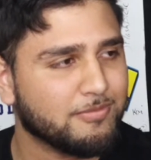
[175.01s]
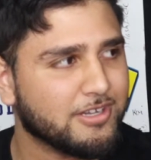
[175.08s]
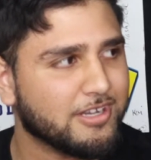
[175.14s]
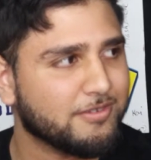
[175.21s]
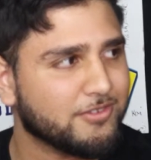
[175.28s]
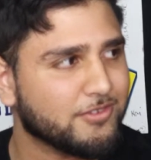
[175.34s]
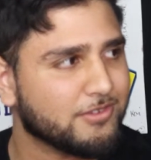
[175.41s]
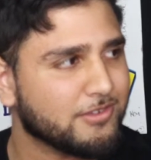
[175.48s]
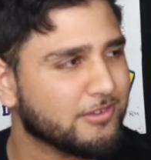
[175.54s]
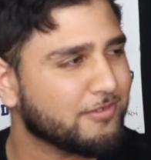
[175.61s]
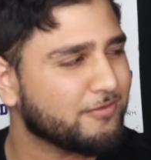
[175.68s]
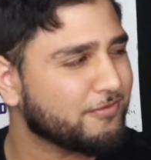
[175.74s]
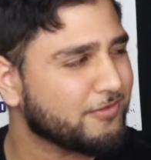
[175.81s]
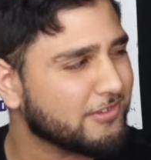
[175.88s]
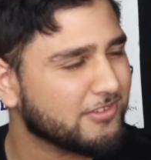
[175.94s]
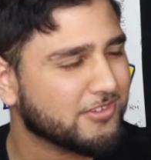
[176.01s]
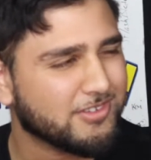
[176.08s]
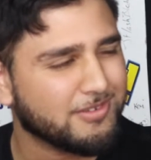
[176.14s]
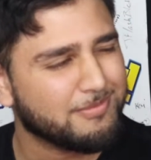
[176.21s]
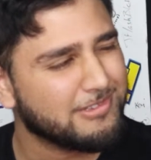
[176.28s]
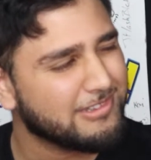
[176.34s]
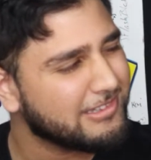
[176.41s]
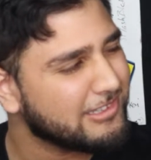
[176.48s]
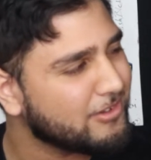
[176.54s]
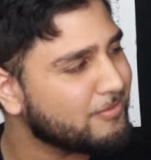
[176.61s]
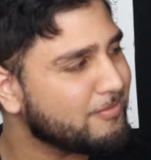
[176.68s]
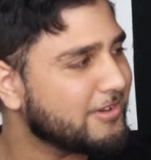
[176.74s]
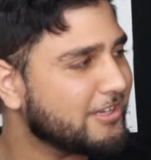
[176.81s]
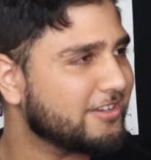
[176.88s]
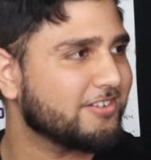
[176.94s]
But I'm just looking for something a little
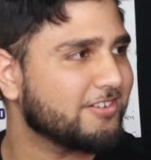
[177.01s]
better.